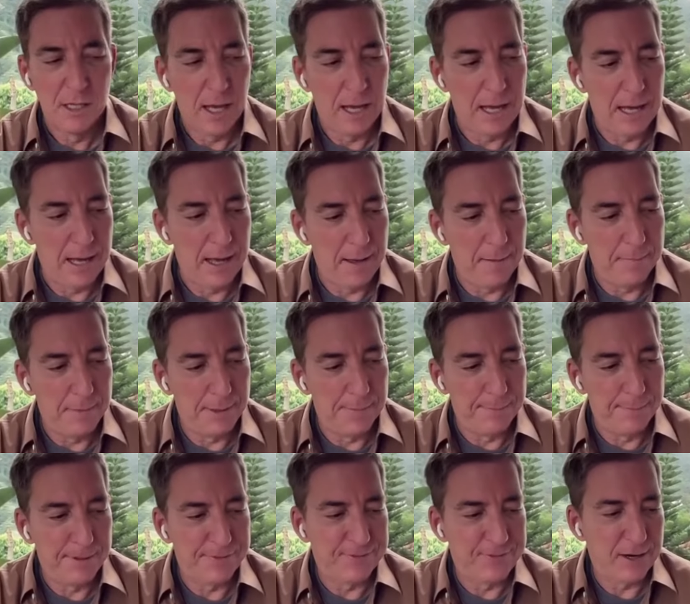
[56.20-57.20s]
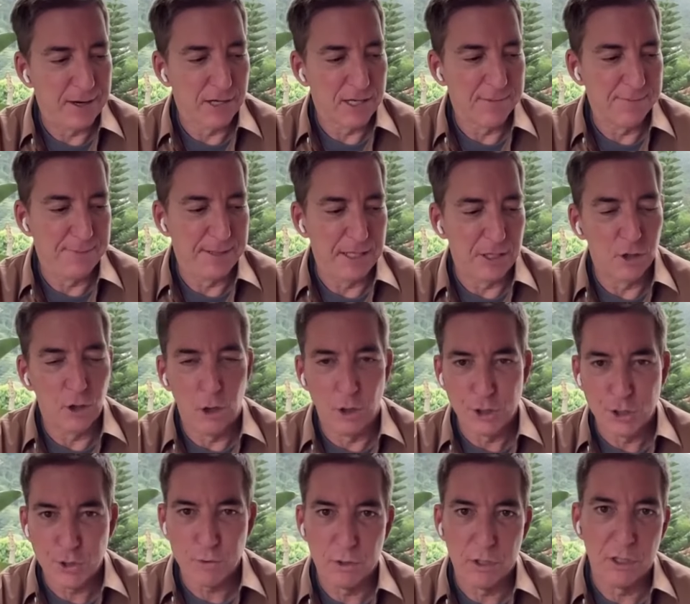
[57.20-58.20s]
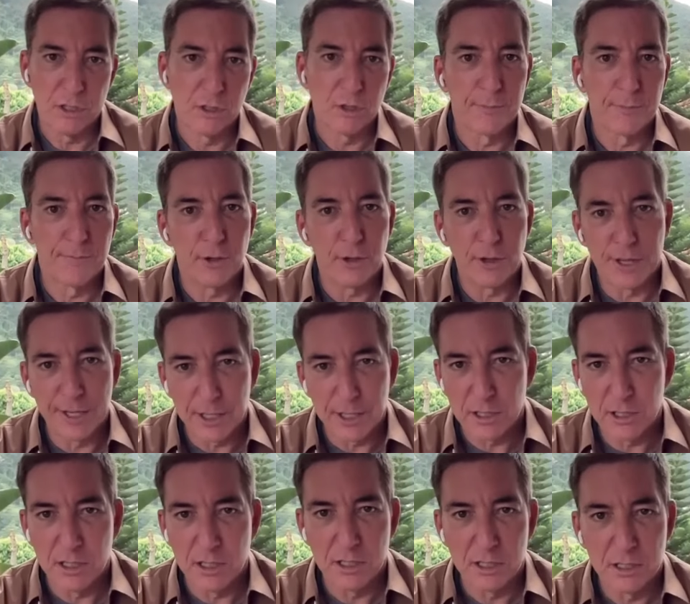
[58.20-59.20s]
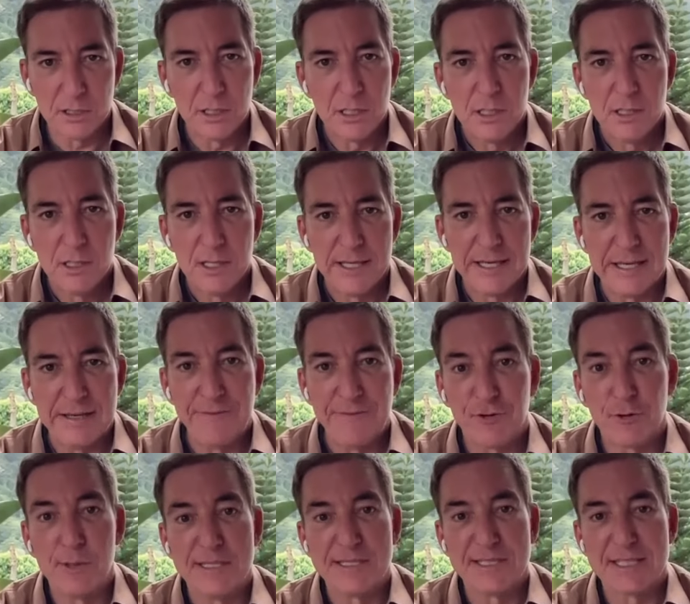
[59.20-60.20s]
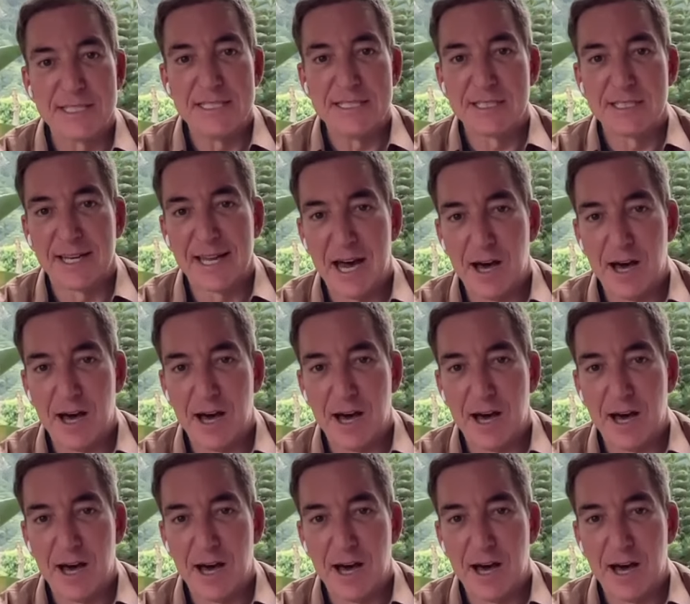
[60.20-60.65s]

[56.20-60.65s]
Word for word: um, but there can be cultural or political influences on